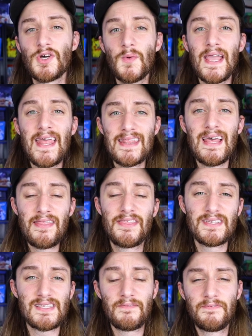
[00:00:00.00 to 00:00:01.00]
So in
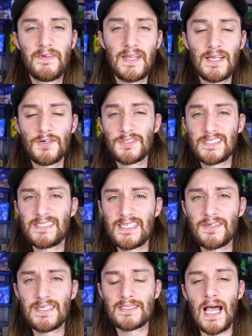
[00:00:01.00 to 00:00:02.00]
this video
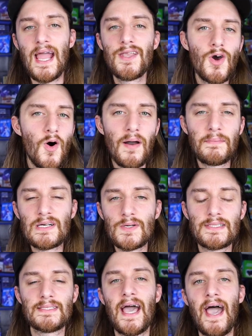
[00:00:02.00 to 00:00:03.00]
series, I know I'm
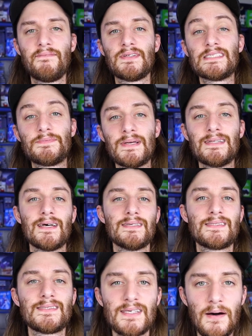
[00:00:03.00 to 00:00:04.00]
going to have to spend
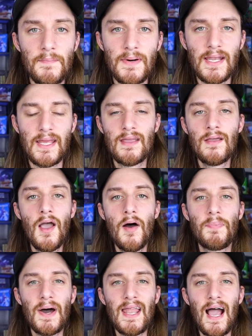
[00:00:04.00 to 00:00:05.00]
some money,
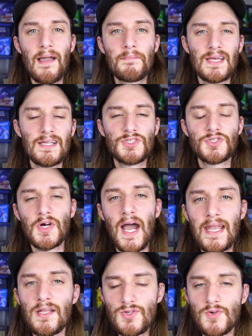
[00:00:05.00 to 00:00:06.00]
but I'm going to
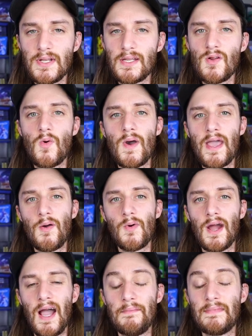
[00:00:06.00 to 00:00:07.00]
try to do it in a way
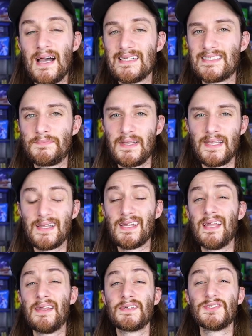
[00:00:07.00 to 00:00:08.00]
where I'm not spending
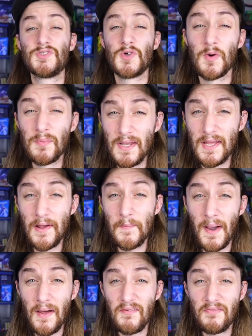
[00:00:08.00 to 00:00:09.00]
an exorbitant
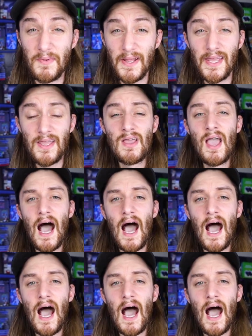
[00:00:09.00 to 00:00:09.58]
amount of money.